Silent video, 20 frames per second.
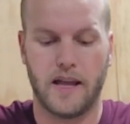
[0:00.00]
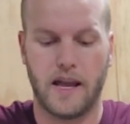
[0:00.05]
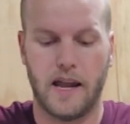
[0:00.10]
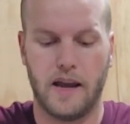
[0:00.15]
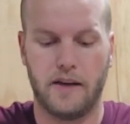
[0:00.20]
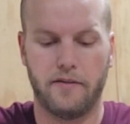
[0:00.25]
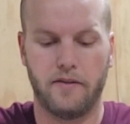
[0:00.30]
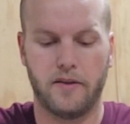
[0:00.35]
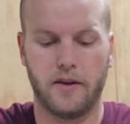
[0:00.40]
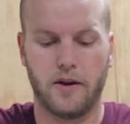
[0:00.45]

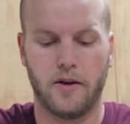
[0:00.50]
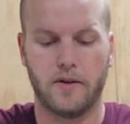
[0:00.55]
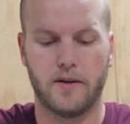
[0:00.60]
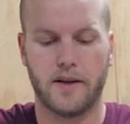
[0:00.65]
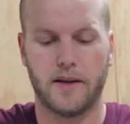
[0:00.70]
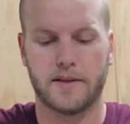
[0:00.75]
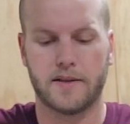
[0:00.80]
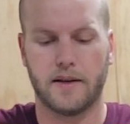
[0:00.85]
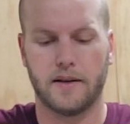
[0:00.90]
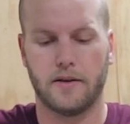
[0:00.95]
even though it
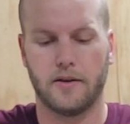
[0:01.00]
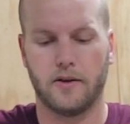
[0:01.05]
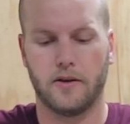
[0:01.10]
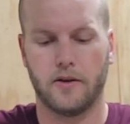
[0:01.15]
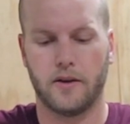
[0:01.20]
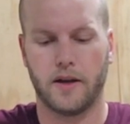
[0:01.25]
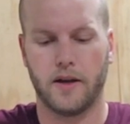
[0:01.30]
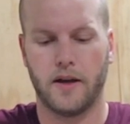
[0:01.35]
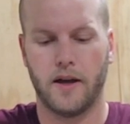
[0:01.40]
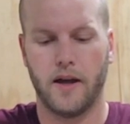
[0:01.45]
doesn't
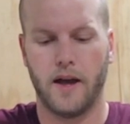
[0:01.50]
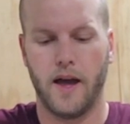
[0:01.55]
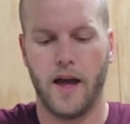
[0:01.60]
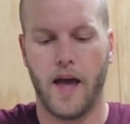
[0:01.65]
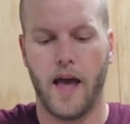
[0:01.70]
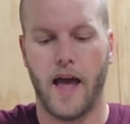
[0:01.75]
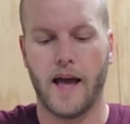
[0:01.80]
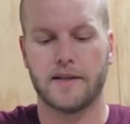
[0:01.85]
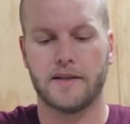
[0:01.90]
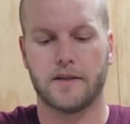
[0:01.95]
look
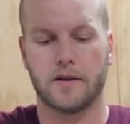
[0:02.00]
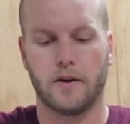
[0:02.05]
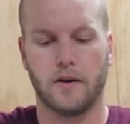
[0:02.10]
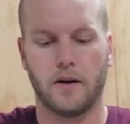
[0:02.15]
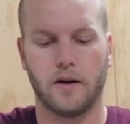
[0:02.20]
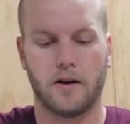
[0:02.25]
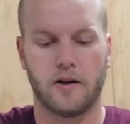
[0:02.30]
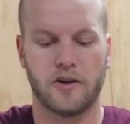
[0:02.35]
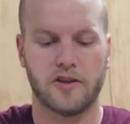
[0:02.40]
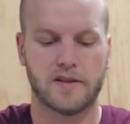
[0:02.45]
as
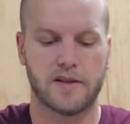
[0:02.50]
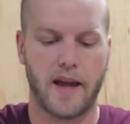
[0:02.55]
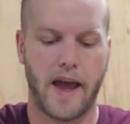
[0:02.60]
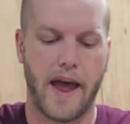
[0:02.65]
dark or